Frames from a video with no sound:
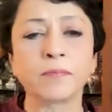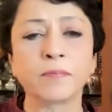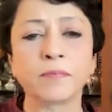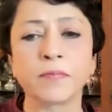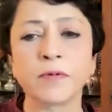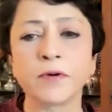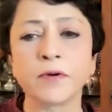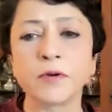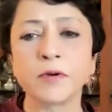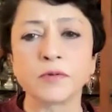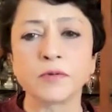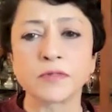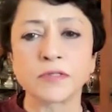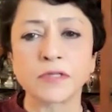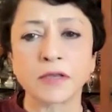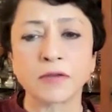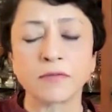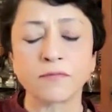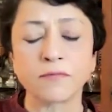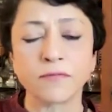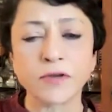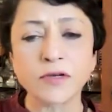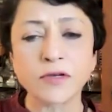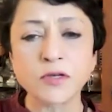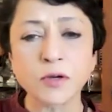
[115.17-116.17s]

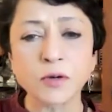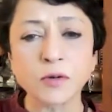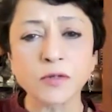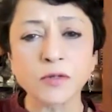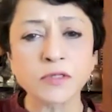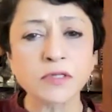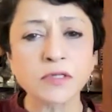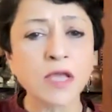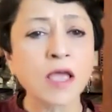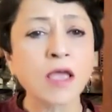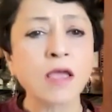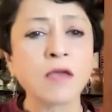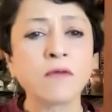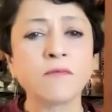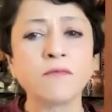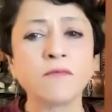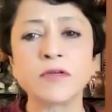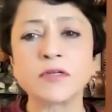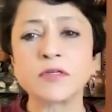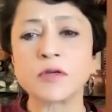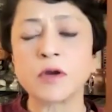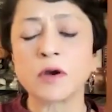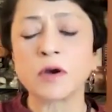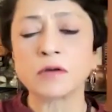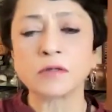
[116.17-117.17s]
producing videos
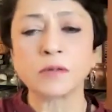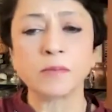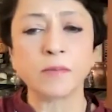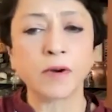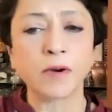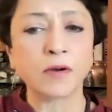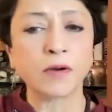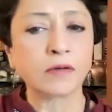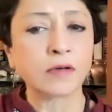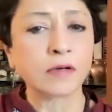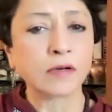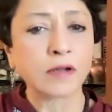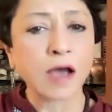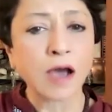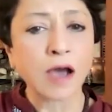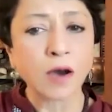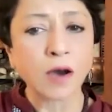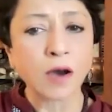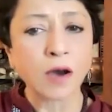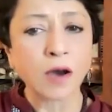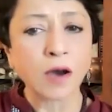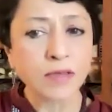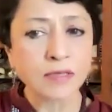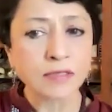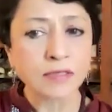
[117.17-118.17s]
which talked about
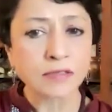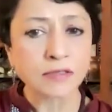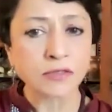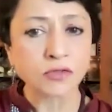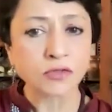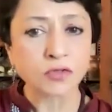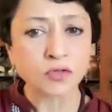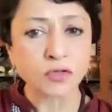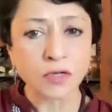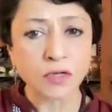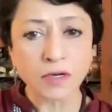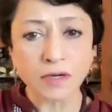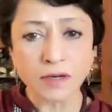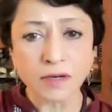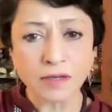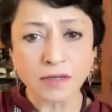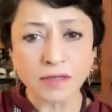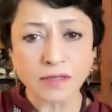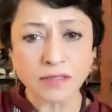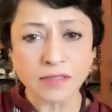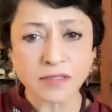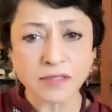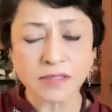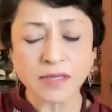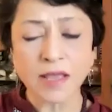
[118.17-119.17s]
how he's a
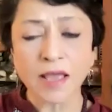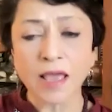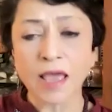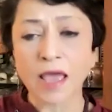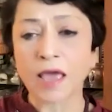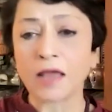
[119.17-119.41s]
genius,